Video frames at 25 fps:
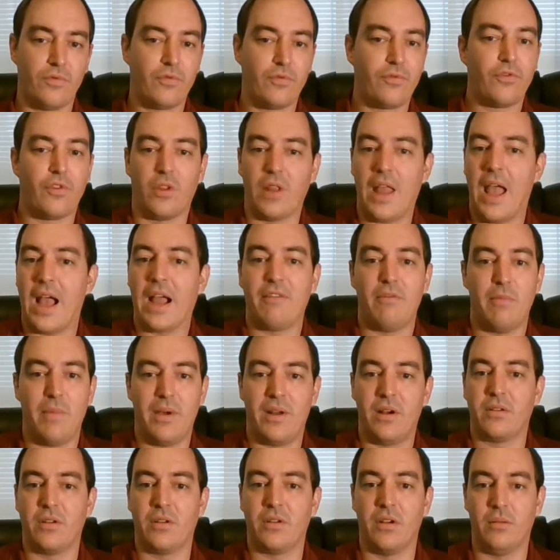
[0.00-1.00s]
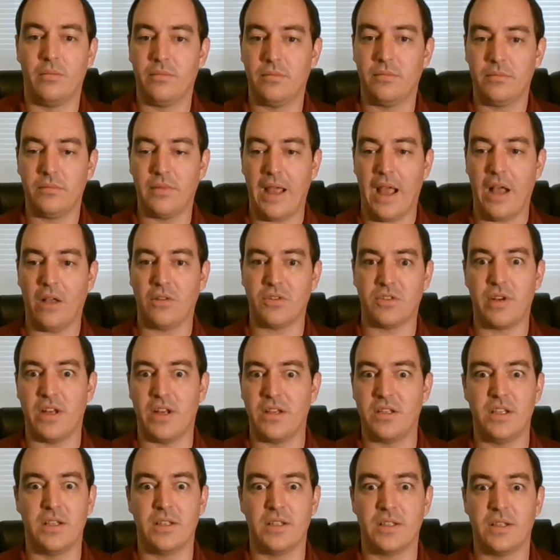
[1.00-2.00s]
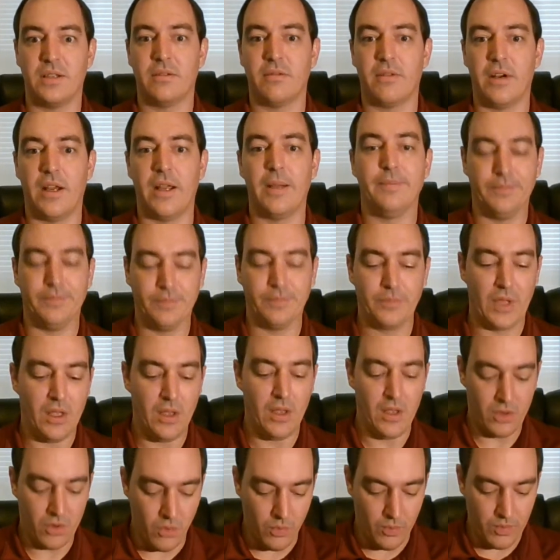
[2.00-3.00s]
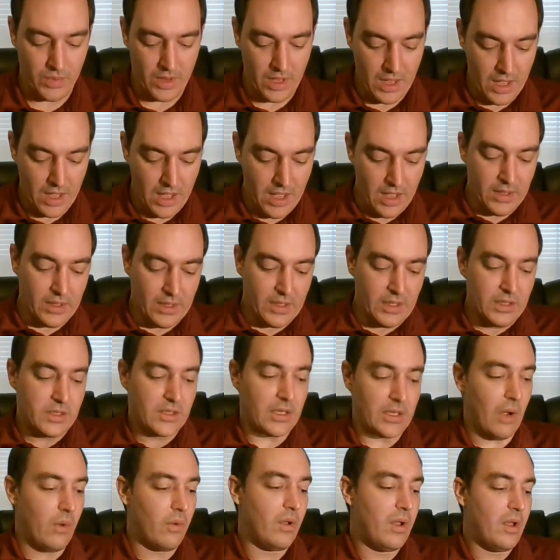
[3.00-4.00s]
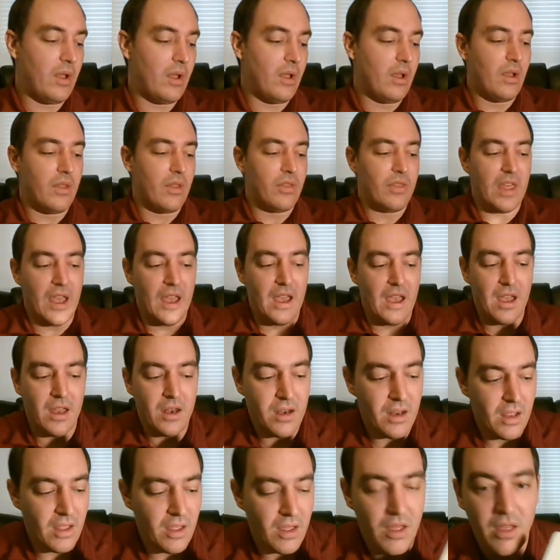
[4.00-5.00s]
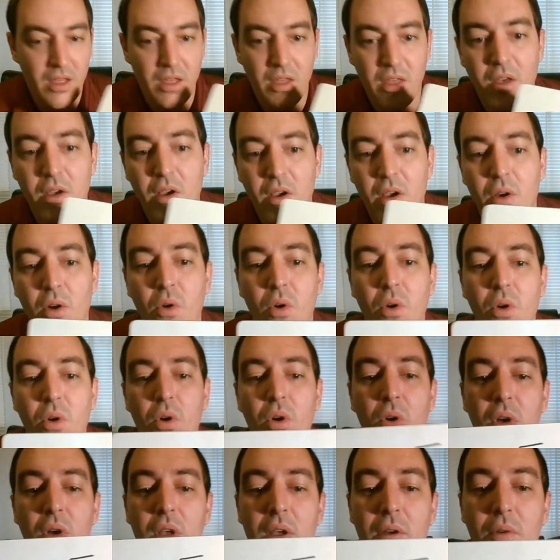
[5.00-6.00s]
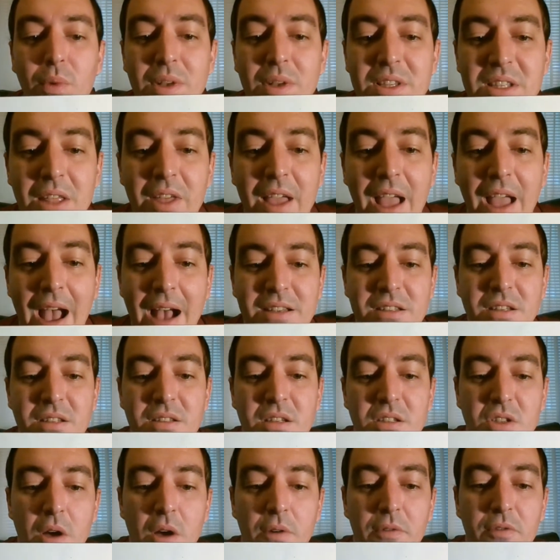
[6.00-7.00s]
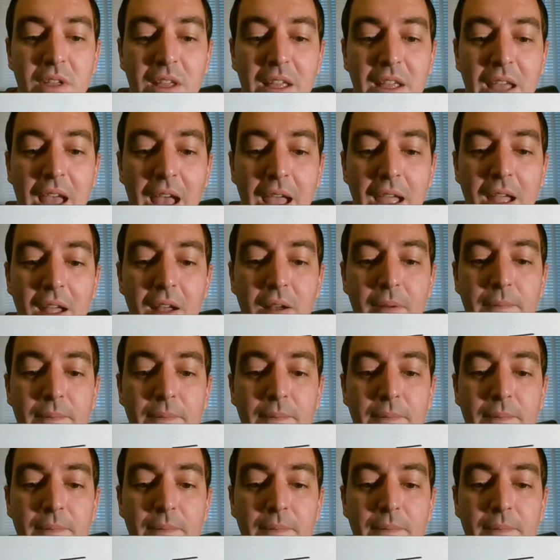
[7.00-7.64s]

For lack of a better term. How stretchy is it, right? Cool. So then let's say they asked us to solve for the k.